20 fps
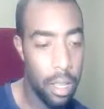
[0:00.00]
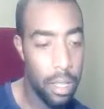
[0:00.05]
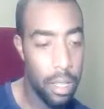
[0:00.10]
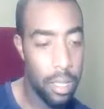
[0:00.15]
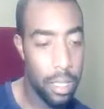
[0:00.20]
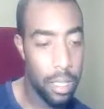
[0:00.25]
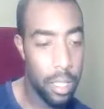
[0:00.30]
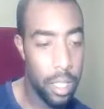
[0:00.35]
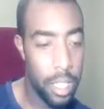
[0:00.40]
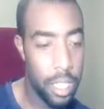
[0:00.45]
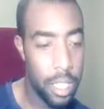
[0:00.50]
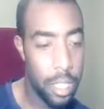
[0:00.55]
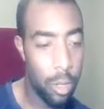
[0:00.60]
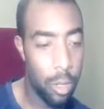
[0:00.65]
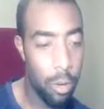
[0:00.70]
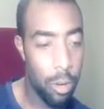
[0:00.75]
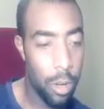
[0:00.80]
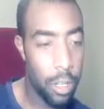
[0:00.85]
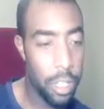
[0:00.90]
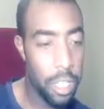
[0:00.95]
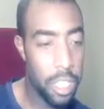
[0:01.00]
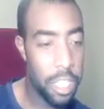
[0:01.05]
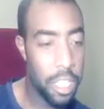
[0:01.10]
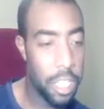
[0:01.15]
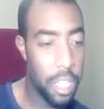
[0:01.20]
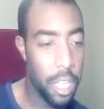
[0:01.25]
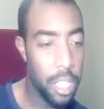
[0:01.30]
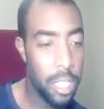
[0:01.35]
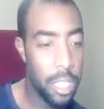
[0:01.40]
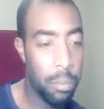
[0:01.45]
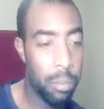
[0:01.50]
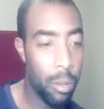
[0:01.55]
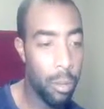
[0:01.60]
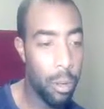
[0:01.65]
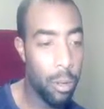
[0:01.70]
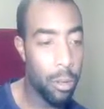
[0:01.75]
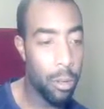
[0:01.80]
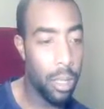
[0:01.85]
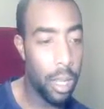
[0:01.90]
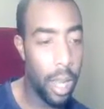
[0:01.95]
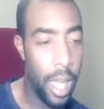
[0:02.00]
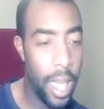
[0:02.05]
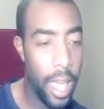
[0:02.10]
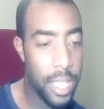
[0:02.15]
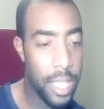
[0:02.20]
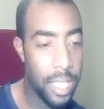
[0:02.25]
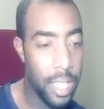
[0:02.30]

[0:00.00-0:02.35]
So this story just broke last